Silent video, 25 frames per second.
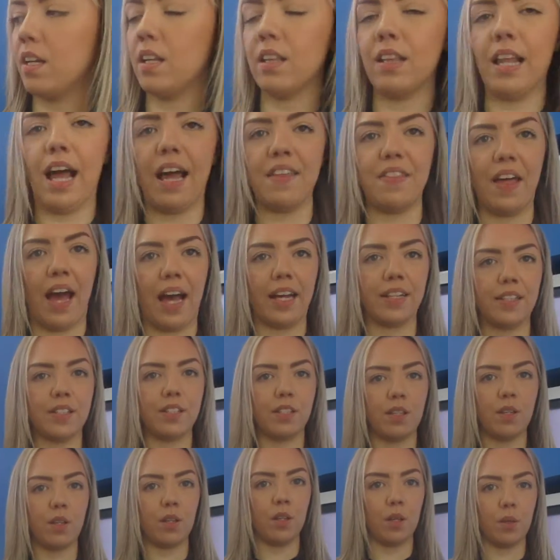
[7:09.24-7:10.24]
like
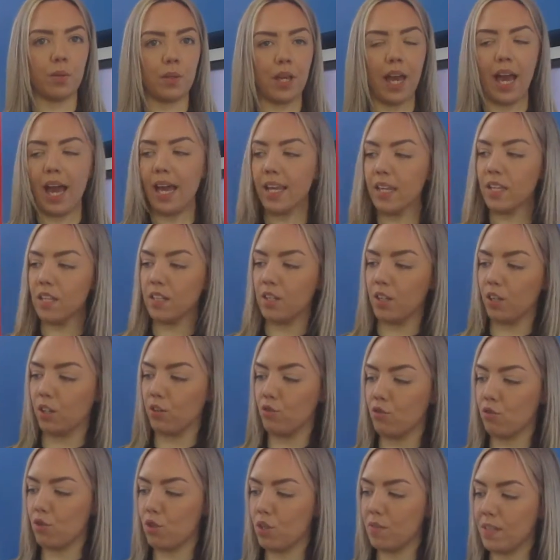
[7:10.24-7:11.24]
that. Okay, and you
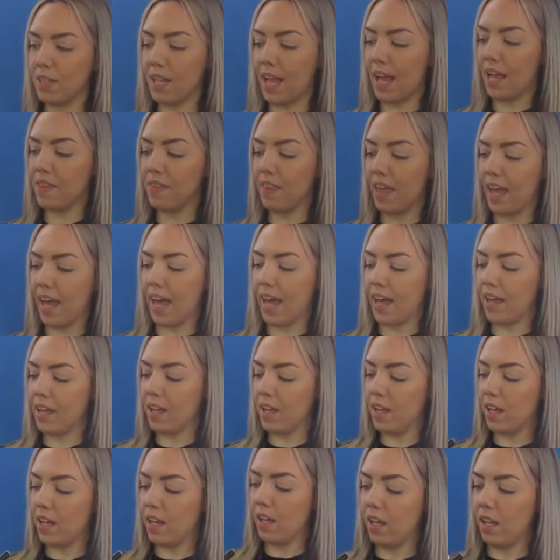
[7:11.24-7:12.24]
can draw a line there
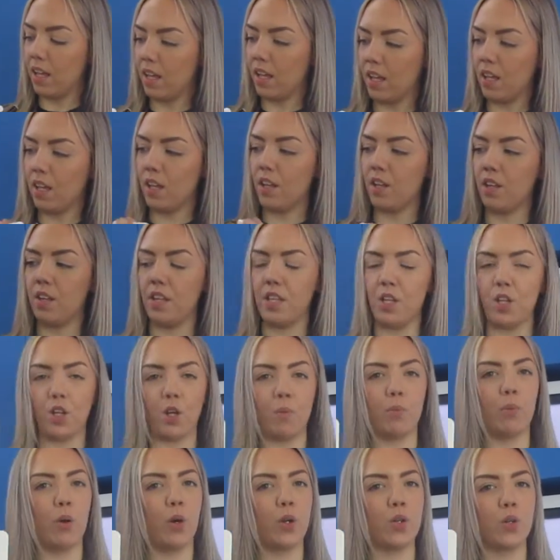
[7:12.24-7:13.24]
and you
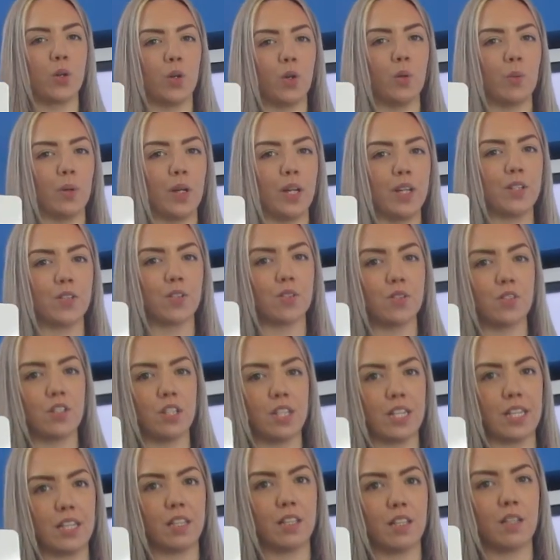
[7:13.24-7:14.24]
can put your words
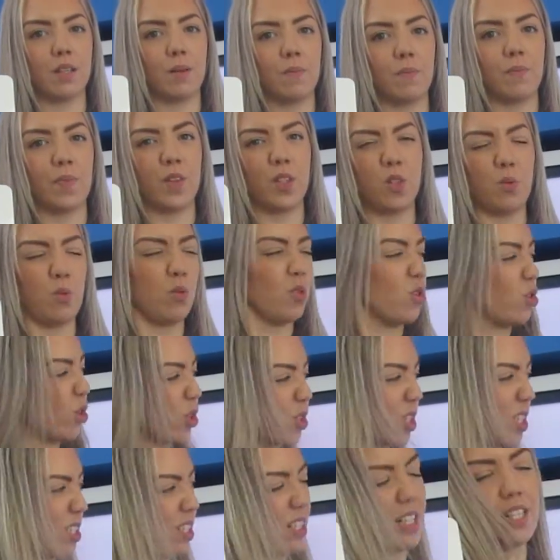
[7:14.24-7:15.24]
underneath. So it
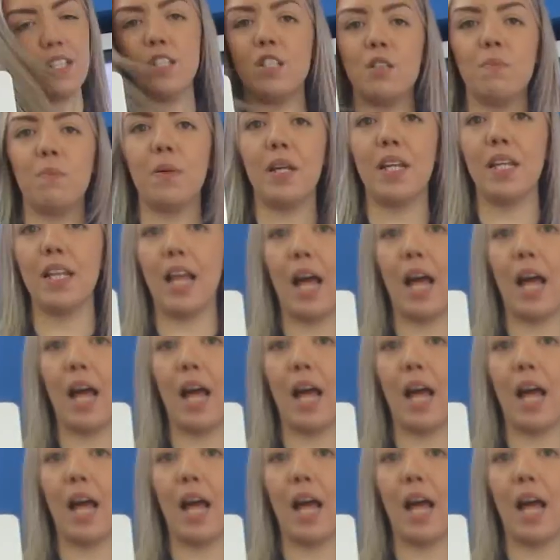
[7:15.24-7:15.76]
doesn't need to be